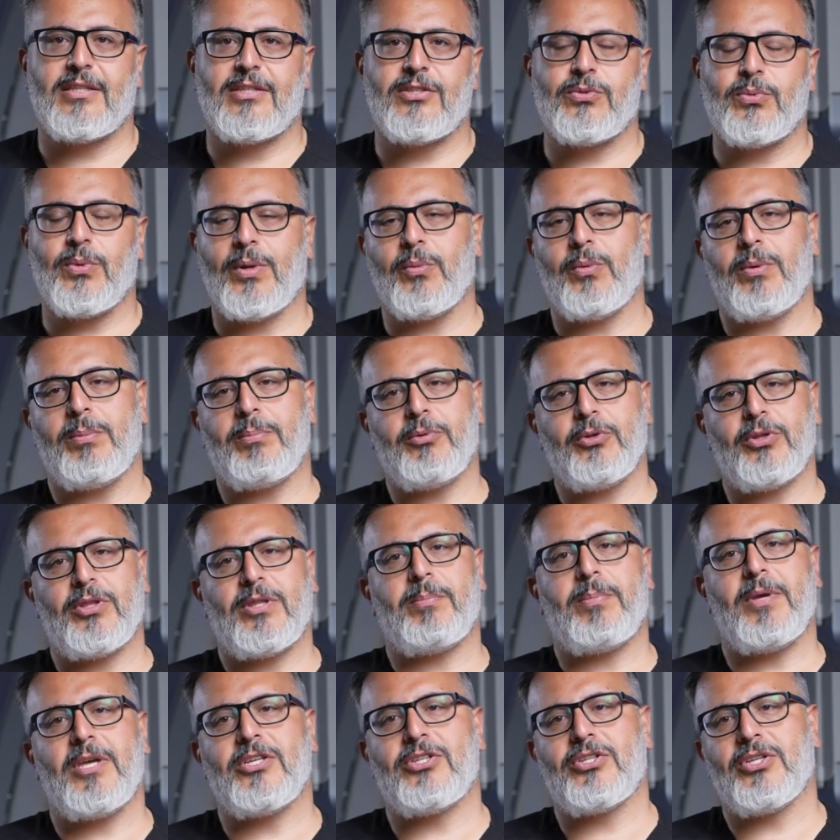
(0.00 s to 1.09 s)
It's when we put the
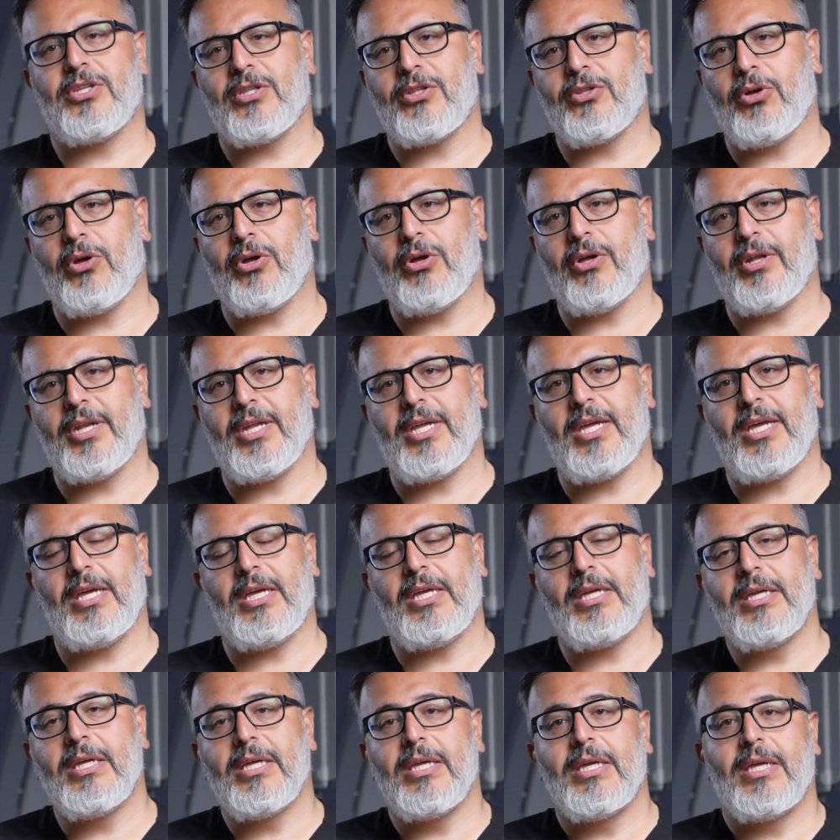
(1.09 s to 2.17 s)
patient on
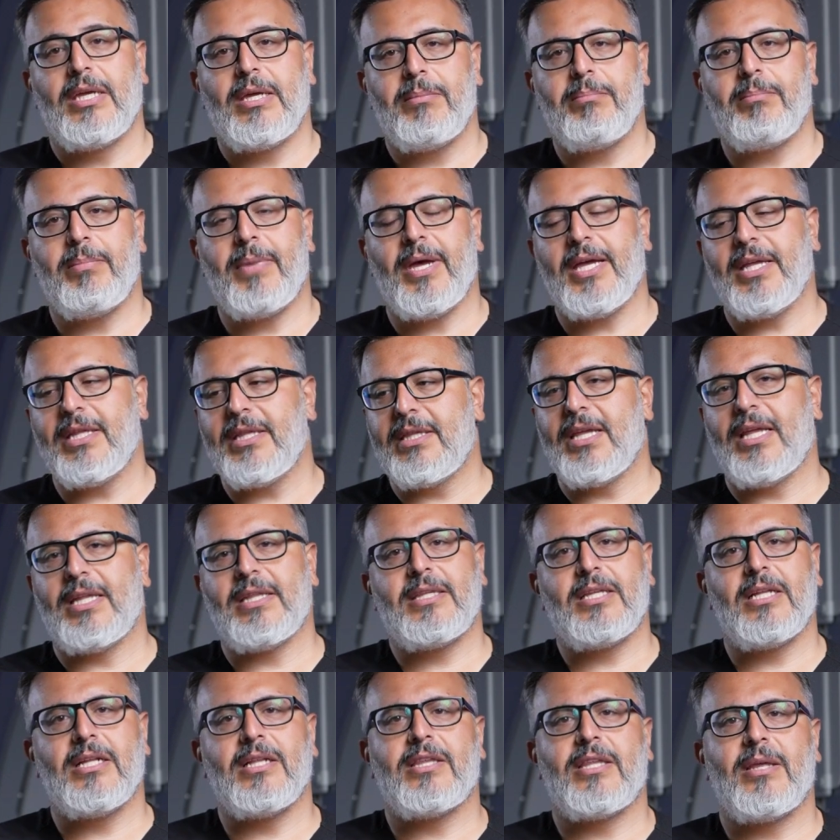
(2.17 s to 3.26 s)
a bed and
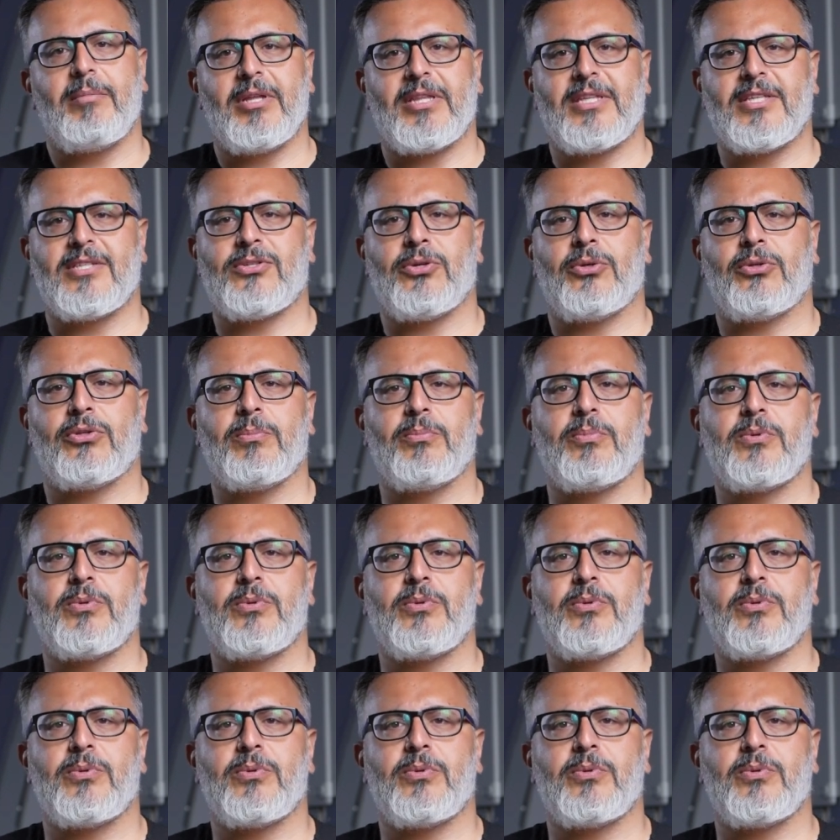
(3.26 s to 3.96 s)
tilt them at a certain